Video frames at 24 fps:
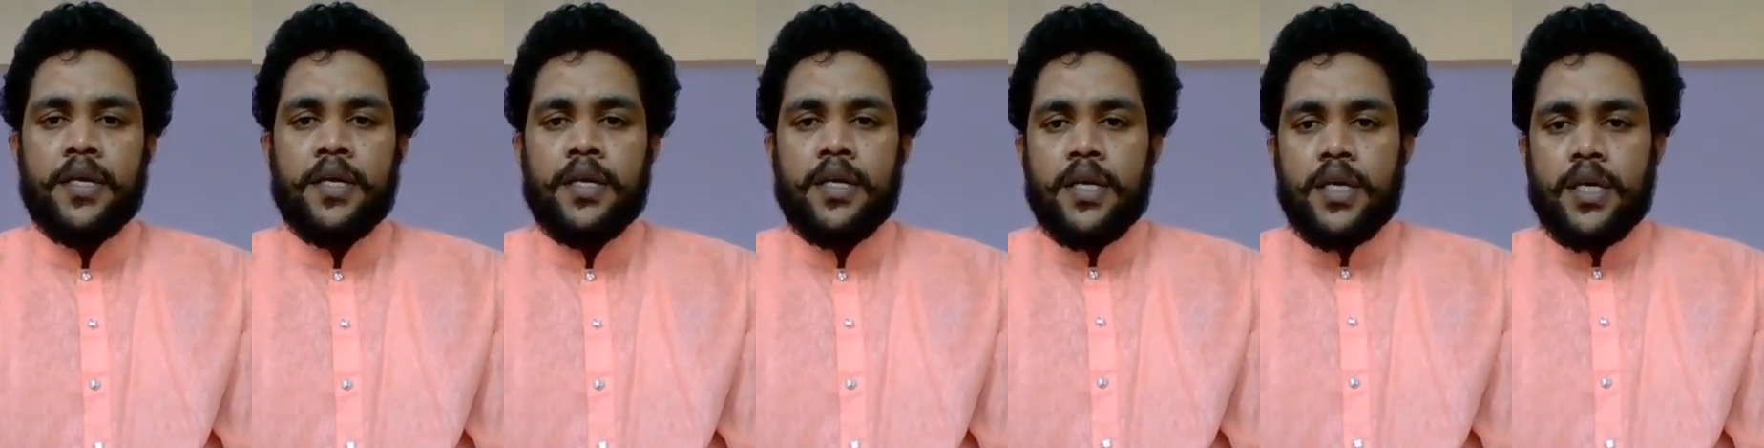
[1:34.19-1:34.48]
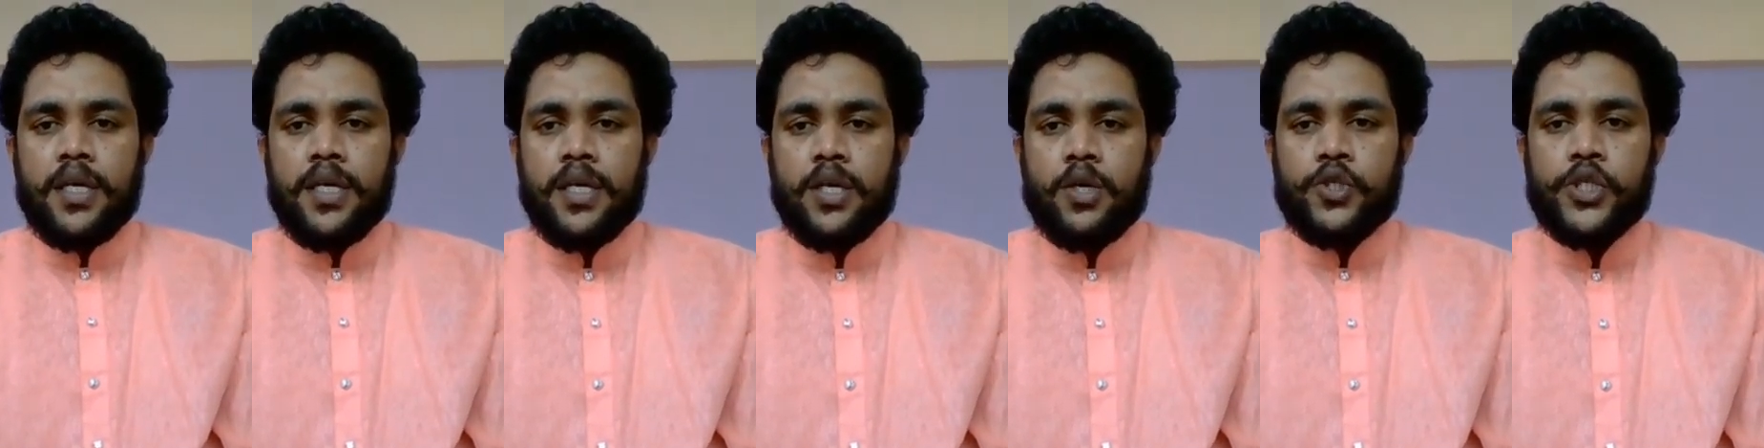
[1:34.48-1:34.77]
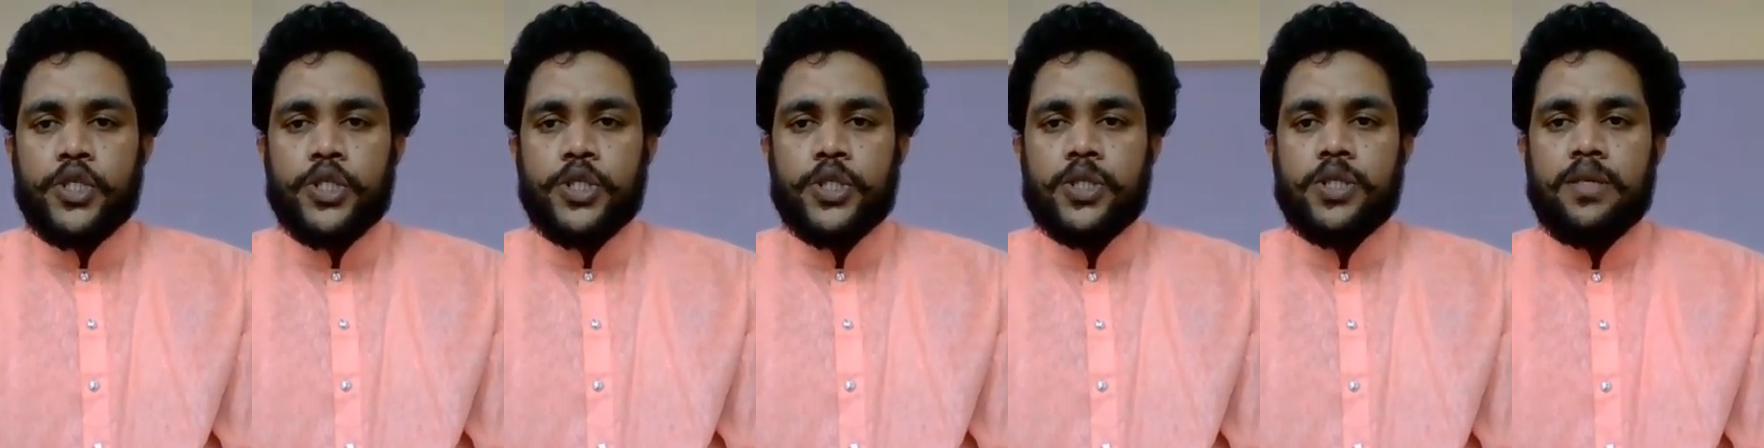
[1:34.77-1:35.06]

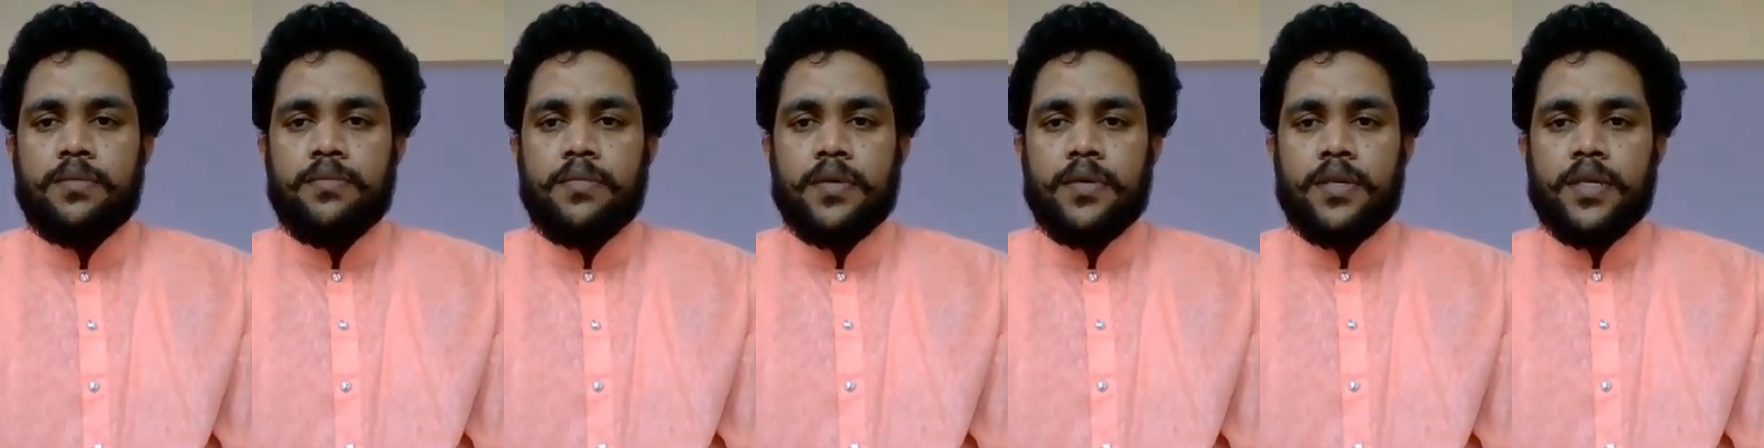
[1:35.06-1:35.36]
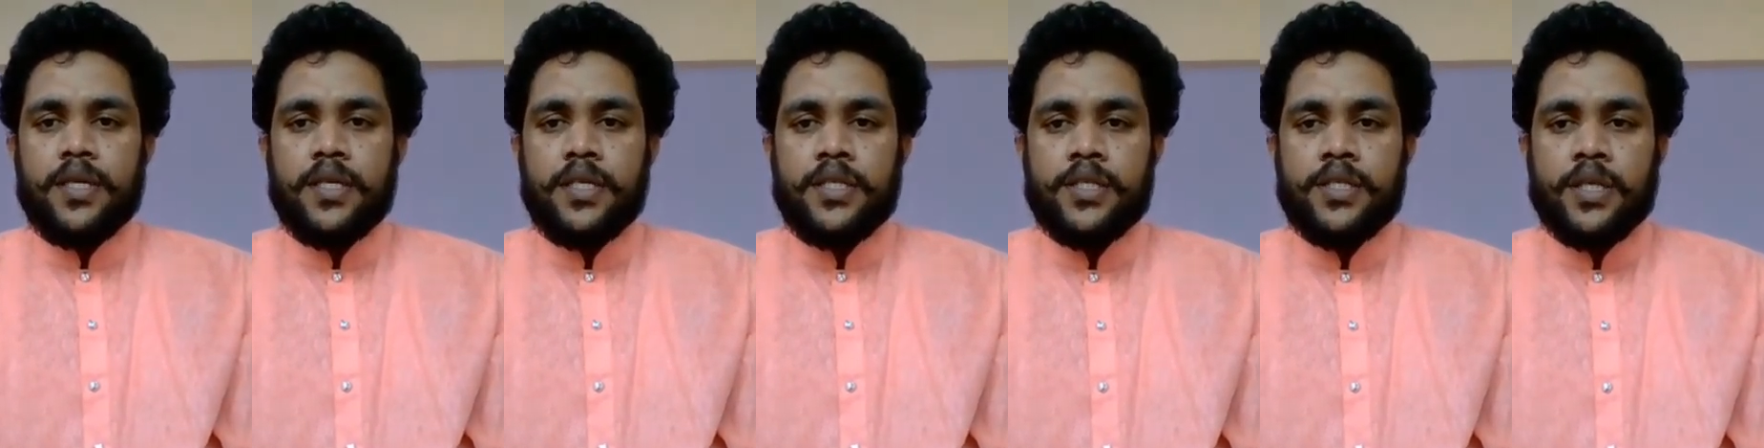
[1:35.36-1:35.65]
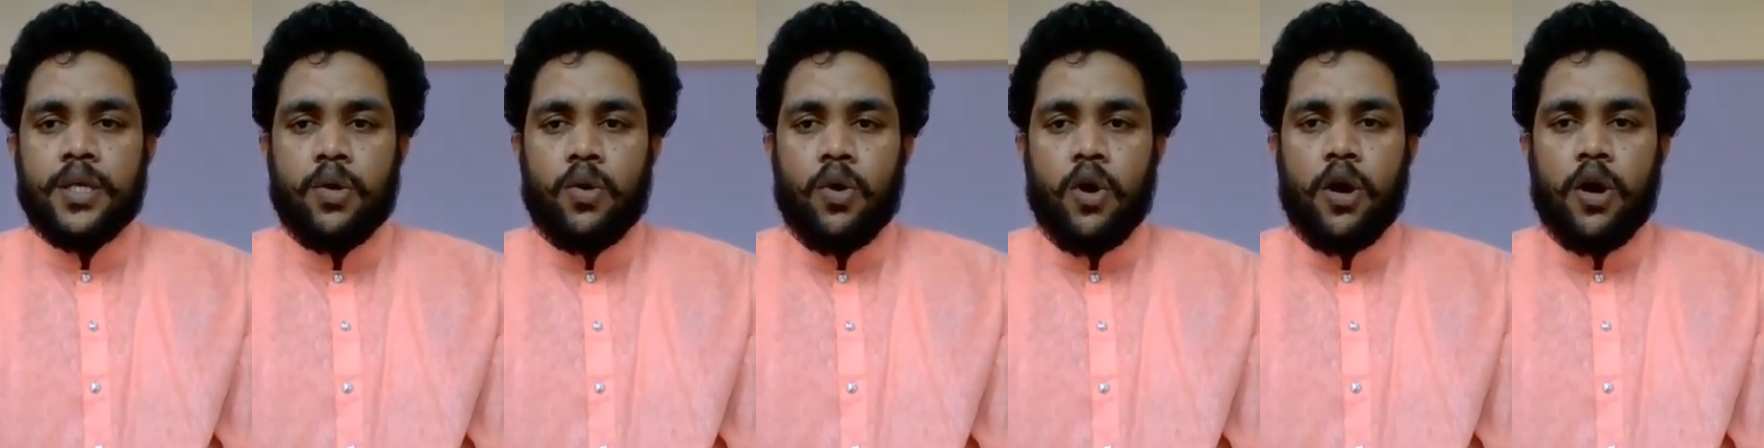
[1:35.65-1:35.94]
ecosystem is a
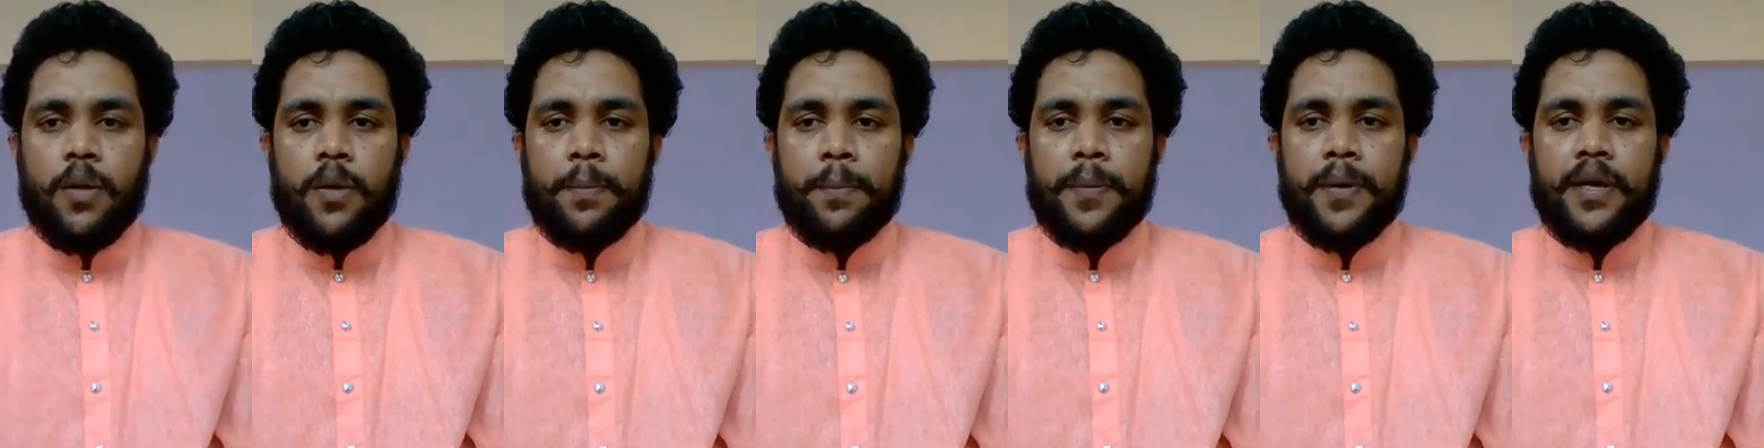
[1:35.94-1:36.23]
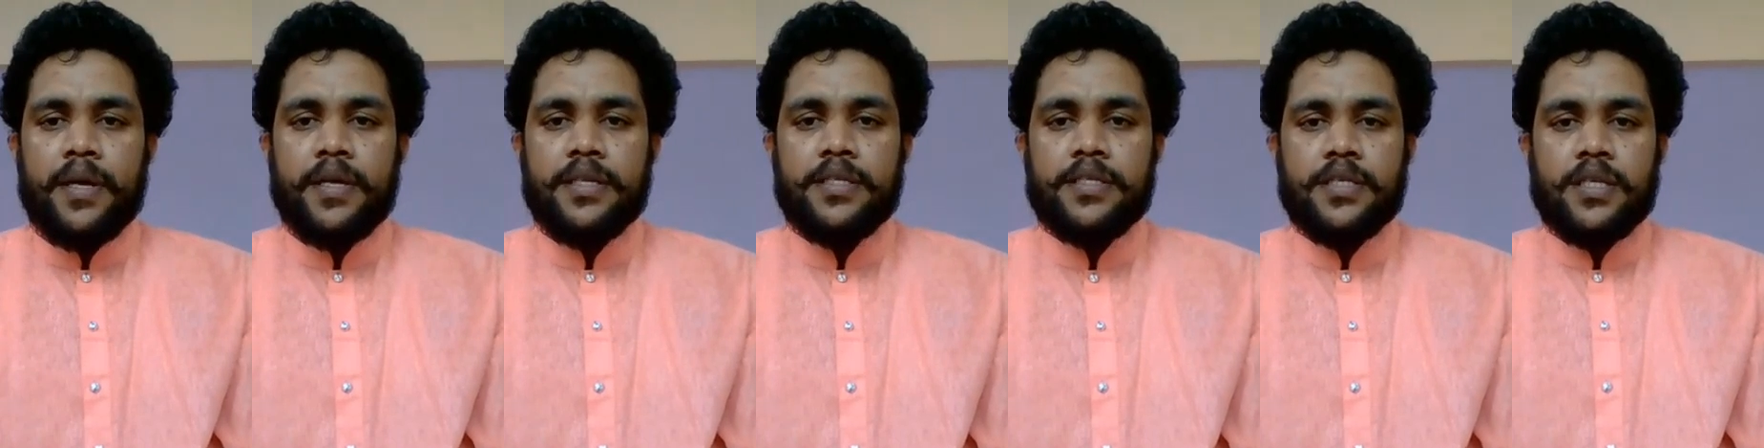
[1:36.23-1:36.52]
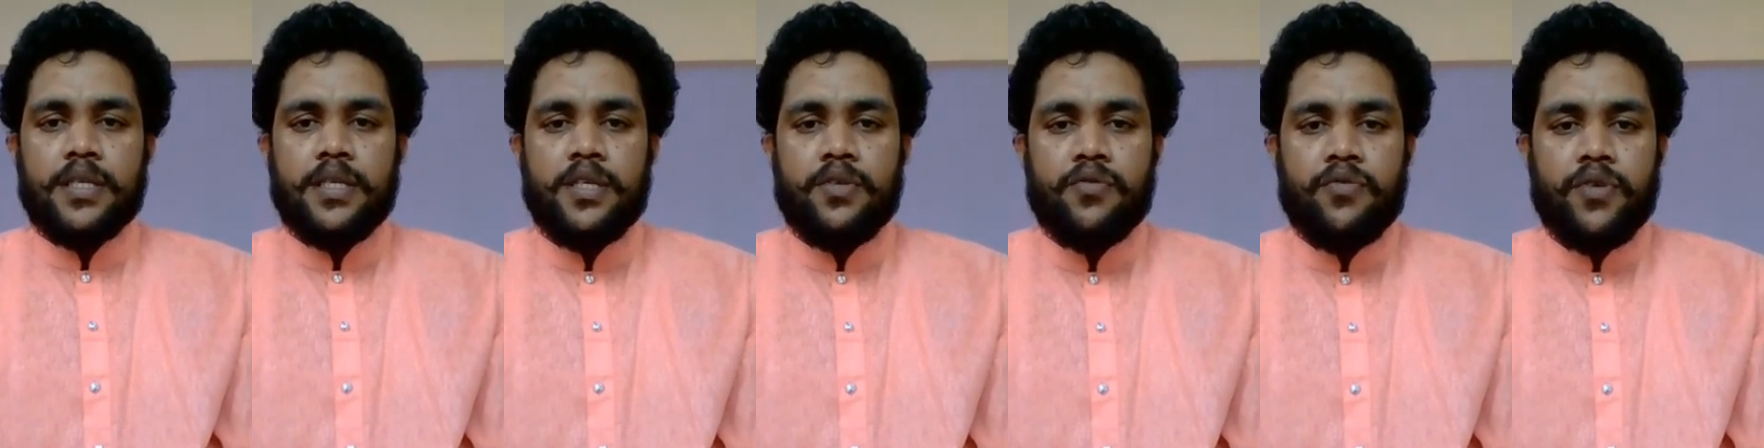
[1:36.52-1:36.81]
complex in
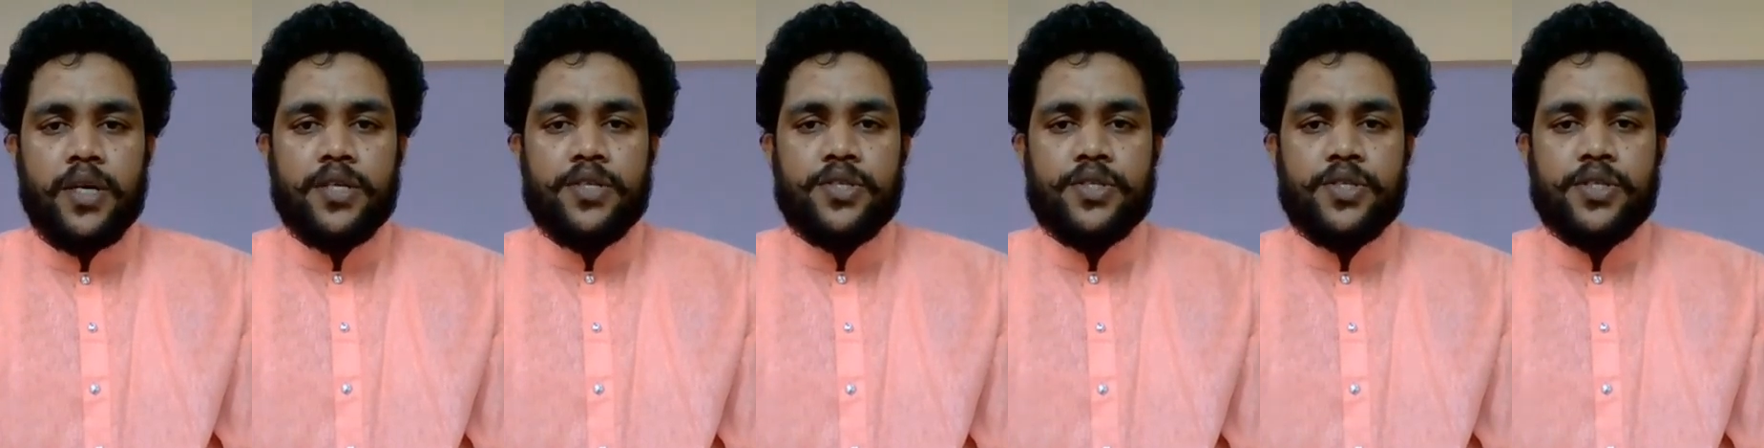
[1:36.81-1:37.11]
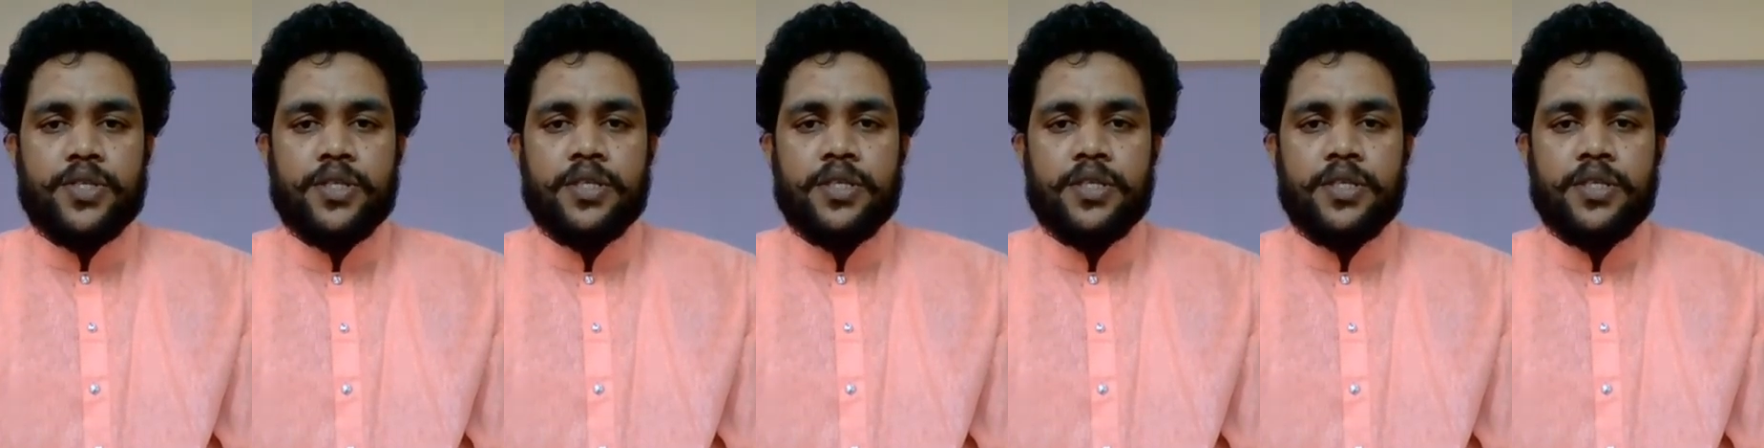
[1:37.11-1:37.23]
which